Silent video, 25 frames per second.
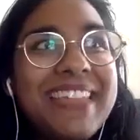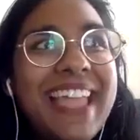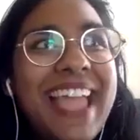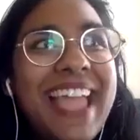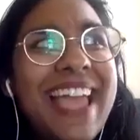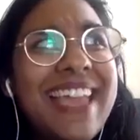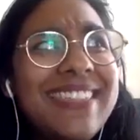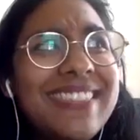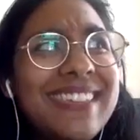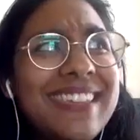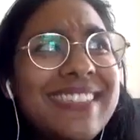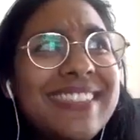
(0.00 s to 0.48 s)

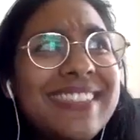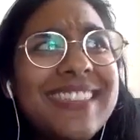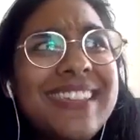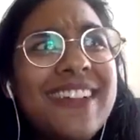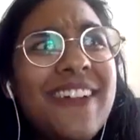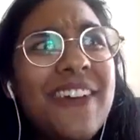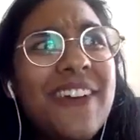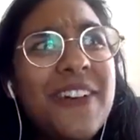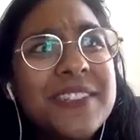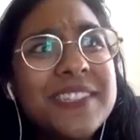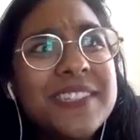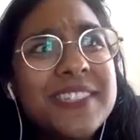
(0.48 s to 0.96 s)
I think that
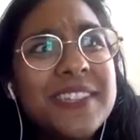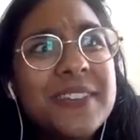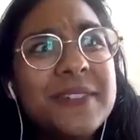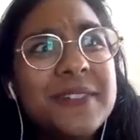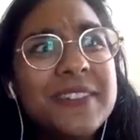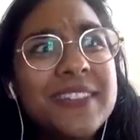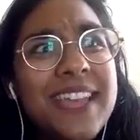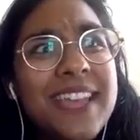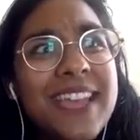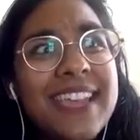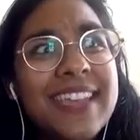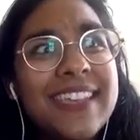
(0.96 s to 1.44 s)
also
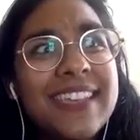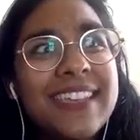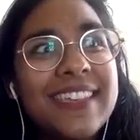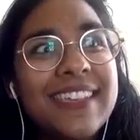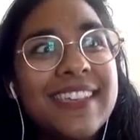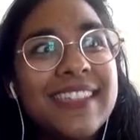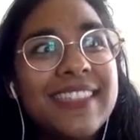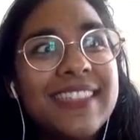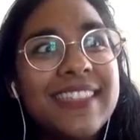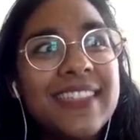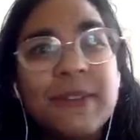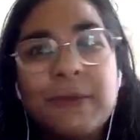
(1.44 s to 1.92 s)
like
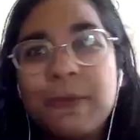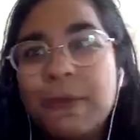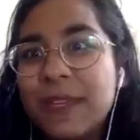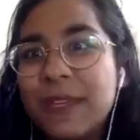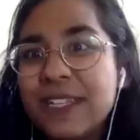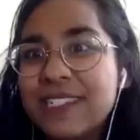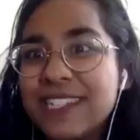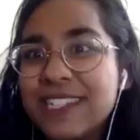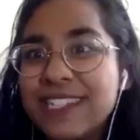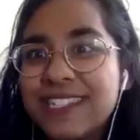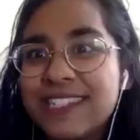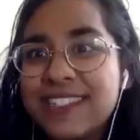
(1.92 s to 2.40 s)
that we
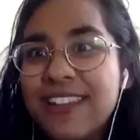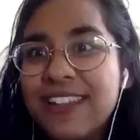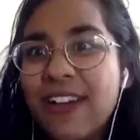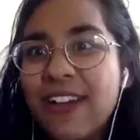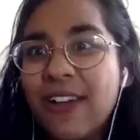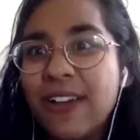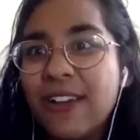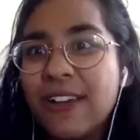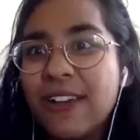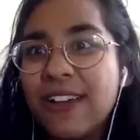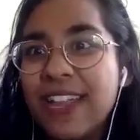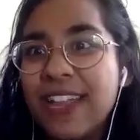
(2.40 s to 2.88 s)
just
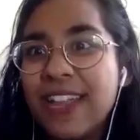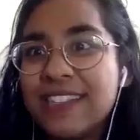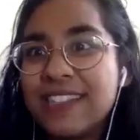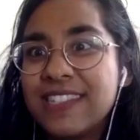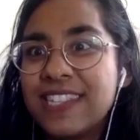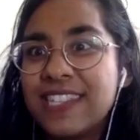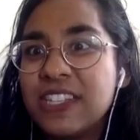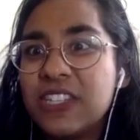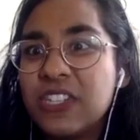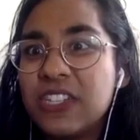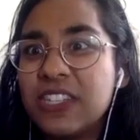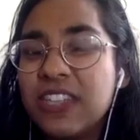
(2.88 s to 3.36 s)
are in
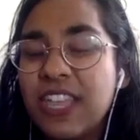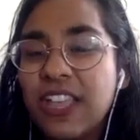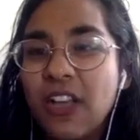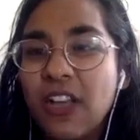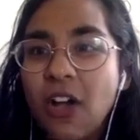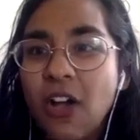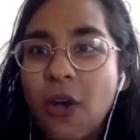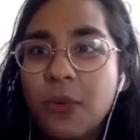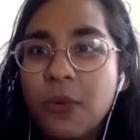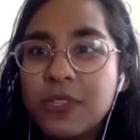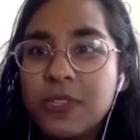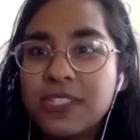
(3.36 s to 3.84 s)
such a like
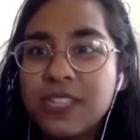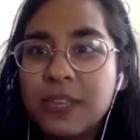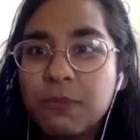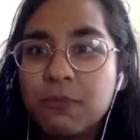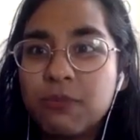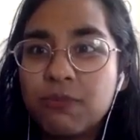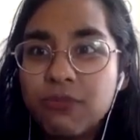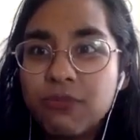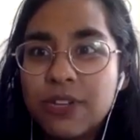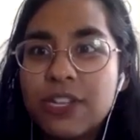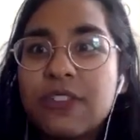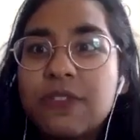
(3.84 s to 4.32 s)
always like
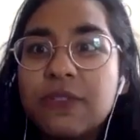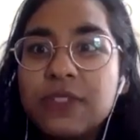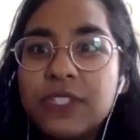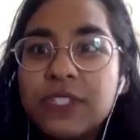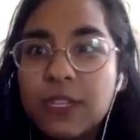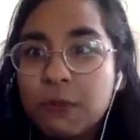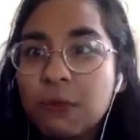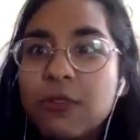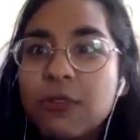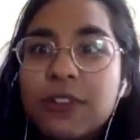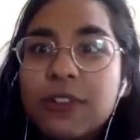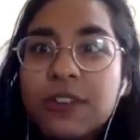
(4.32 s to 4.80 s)

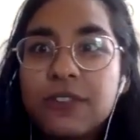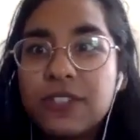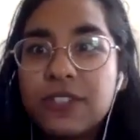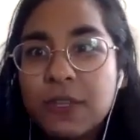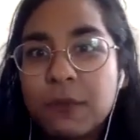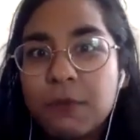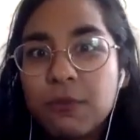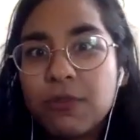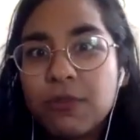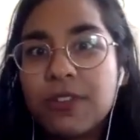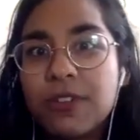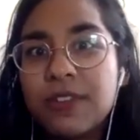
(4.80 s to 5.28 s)
producing
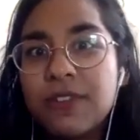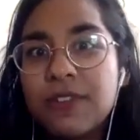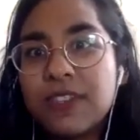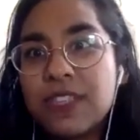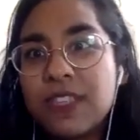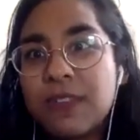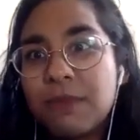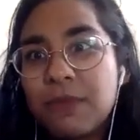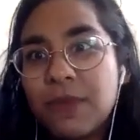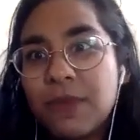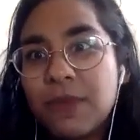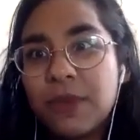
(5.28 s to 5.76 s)

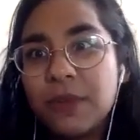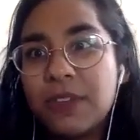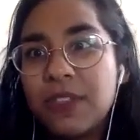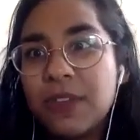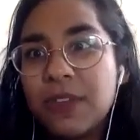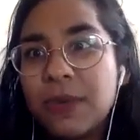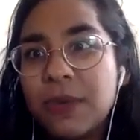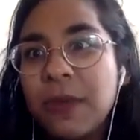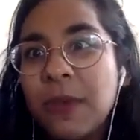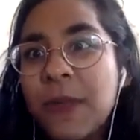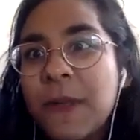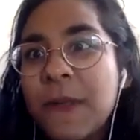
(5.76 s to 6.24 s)
mode
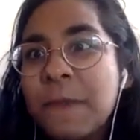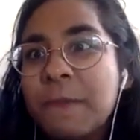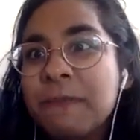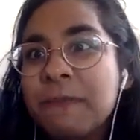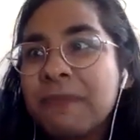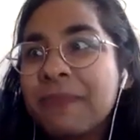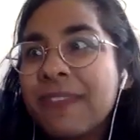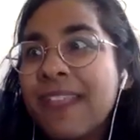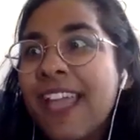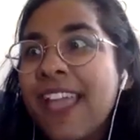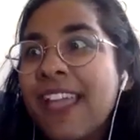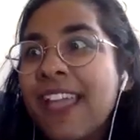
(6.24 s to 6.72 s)
that
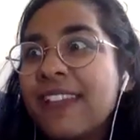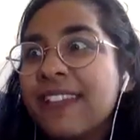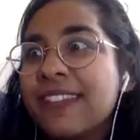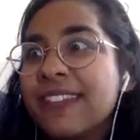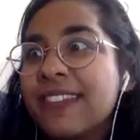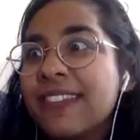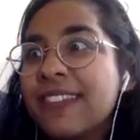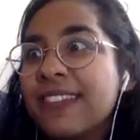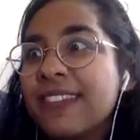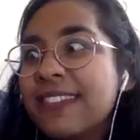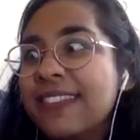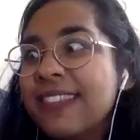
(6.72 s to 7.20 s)
I
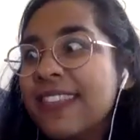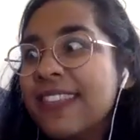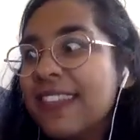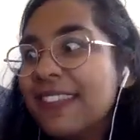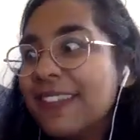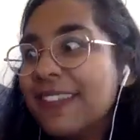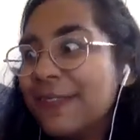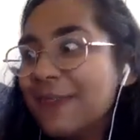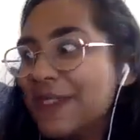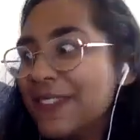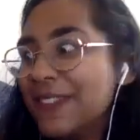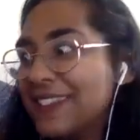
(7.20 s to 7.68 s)
think
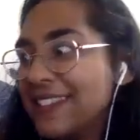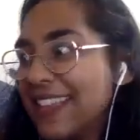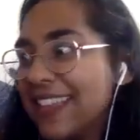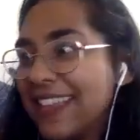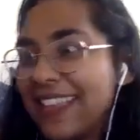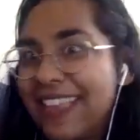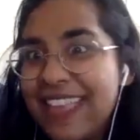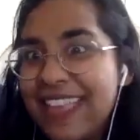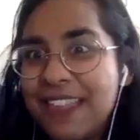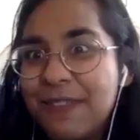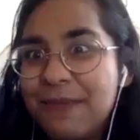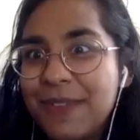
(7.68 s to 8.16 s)
of this
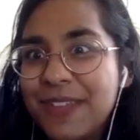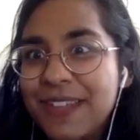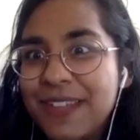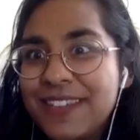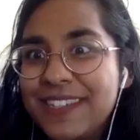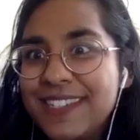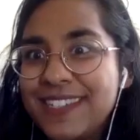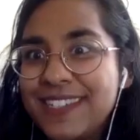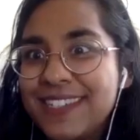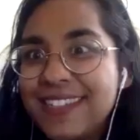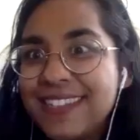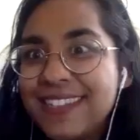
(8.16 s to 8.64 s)
like
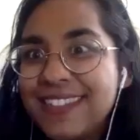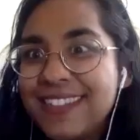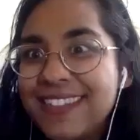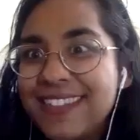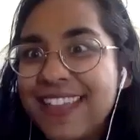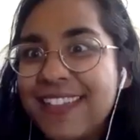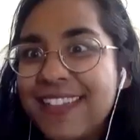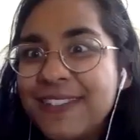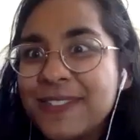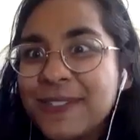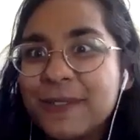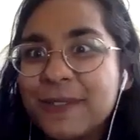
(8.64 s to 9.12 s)
image.
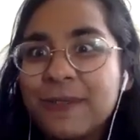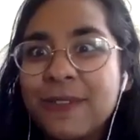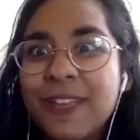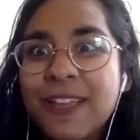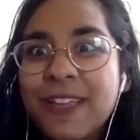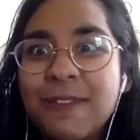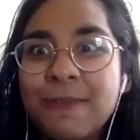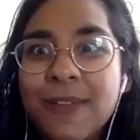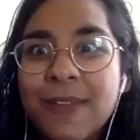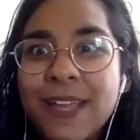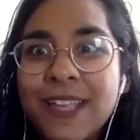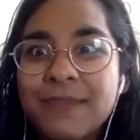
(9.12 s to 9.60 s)
I
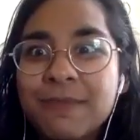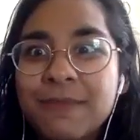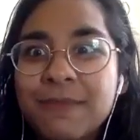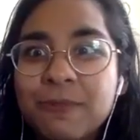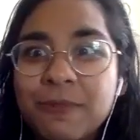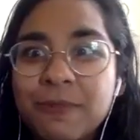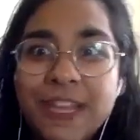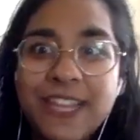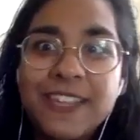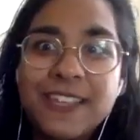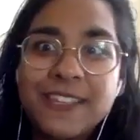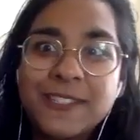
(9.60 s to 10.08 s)
read
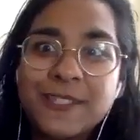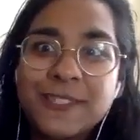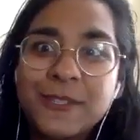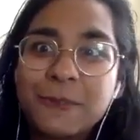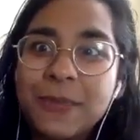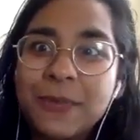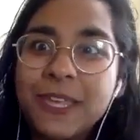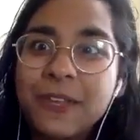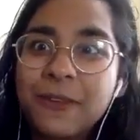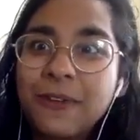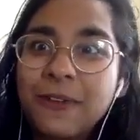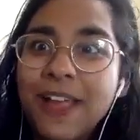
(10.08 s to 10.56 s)
Braiding
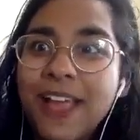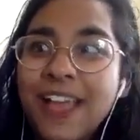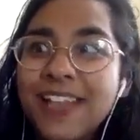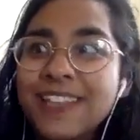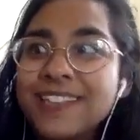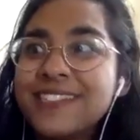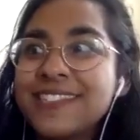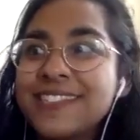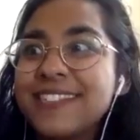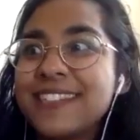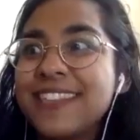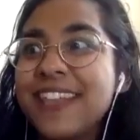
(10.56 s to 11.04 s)

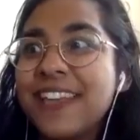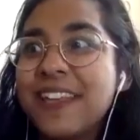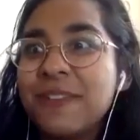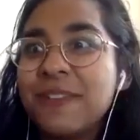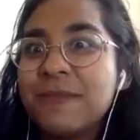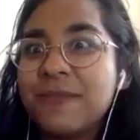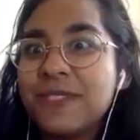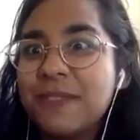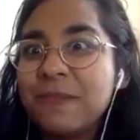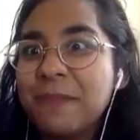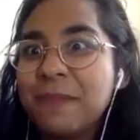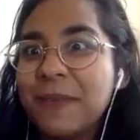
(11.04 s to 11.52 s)
Sweetgrass
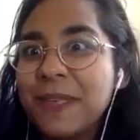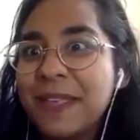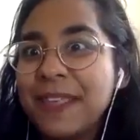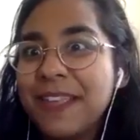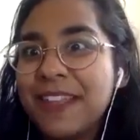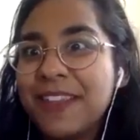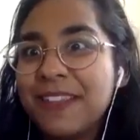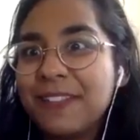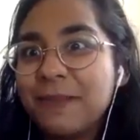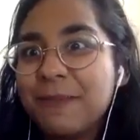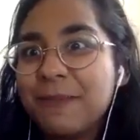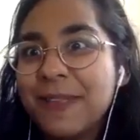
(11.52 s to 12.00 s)
at the
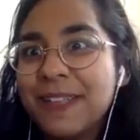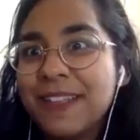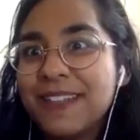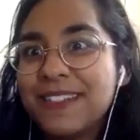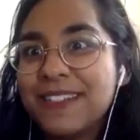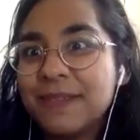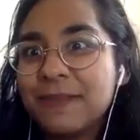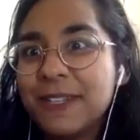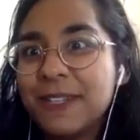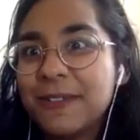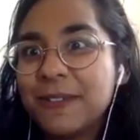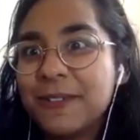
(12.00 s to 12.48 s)
beginning of the
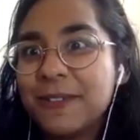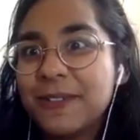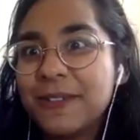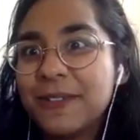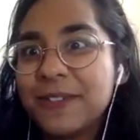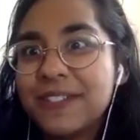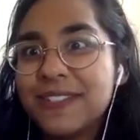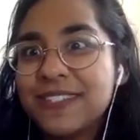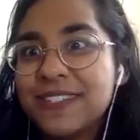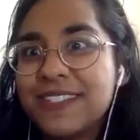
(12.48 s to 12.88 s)
pandemic, which was